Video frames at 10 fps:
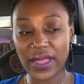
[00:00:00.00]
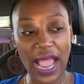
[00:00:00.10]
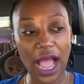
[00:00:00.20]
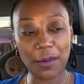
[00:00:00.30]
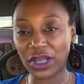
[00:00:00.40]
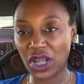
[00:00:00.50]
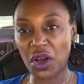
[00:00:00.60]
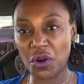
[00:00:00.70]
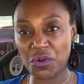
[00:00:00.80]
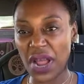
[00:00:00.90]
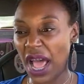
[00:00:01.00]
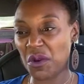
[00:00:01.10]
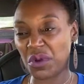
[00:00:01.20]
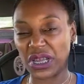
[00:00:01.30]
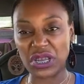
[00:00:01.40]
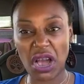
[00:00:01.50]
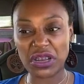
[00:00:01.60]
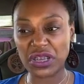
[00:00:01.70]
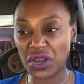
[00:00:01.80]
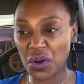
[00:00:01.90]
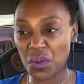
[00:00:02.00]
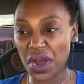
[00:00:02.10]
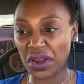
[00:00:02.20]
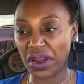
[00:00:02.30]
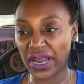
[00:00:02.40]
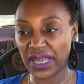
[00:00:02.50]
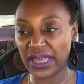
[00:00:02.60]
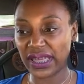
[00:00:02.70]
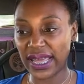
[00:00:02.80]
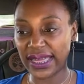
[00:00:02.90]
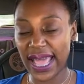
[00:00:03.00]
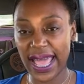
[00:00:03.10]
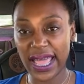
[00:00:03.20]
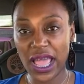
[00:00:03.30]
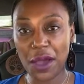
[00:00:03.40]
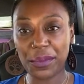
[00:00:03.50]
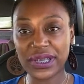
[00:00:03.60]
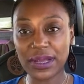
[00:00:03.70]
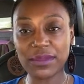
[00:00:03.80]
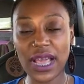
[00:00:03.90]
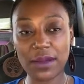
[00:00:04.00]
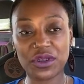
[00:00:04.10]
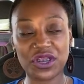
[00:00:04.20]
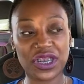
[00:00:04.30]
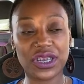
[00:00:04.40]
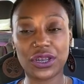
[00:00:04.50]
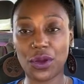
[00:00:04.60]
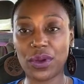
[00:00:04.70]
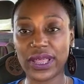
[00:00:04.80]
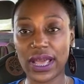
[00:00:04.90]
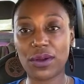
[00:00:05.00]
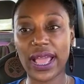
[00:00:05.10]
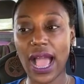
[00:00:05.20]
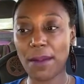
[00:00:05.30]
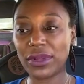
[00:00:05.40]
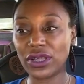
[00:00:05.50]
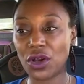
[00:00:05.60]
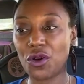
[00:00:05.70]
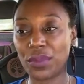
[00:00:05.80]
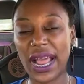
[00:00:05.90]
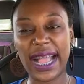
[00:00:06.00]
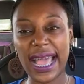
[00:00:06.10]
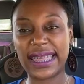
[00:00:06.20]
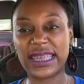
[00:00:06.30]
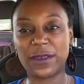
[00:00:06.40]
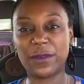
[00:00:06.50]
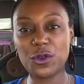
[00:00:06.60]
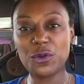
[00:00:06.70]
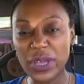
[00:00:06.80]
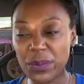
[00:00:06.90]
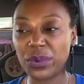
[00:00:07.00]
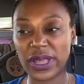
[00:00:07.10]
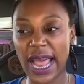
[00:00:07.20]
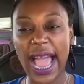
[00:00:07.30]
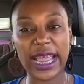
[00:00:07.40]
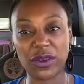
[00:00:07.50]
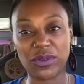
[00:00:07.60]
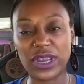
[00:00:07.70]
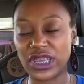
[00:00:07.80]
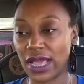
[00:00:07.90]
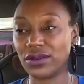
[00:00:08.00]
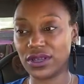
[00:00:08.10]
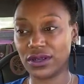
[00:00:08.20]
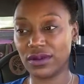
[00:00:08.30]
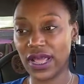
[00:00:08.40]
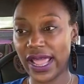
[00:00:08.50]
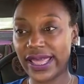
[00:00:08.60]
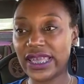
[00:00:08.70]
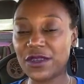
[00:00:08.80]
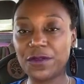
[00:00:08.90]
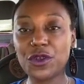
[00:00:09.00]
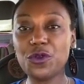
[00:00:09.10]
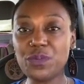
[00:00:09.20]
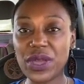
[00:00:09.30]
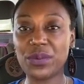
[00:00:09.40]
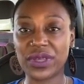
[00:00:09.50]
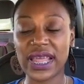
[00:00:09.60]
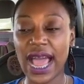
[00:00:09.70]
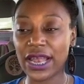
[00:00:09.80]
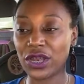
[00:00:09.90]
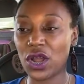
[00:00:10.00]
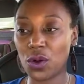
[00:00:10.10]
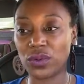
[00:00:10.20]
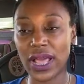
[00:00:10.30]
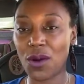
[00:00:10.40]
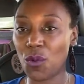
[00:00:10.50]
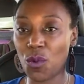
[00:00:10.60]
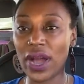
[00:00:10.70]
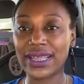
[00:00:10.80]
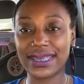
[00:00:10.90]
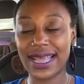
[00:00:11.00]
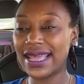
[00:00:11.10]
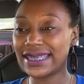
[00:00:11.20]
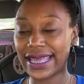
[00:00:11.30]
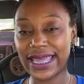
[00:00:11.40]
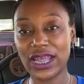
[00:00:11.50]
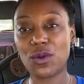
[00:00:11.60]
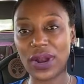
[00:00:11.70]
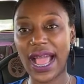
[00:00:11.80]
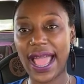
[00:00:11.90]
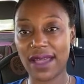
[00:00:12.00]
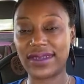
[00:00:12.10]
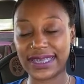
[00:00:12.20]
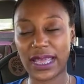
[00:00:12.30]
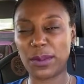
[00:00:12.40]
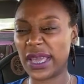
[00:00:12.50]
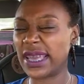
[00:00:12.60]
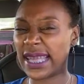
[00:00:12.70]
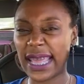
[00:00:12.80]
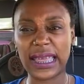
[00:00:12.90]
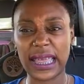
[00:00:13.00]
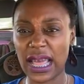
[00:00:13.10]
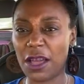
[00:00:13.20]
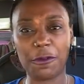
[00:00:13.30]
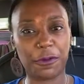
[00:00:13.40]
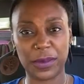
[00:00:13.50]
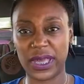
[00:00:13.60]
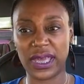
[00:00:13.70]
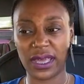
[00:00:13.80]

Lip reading: I'm alone, I don't want to talk to no one or anything like that. But sometimes it's just knowing that, okay, I'm alone, but I got these few people that I can reach out to. These few people that I know that wants to hear what I have to say because they love me.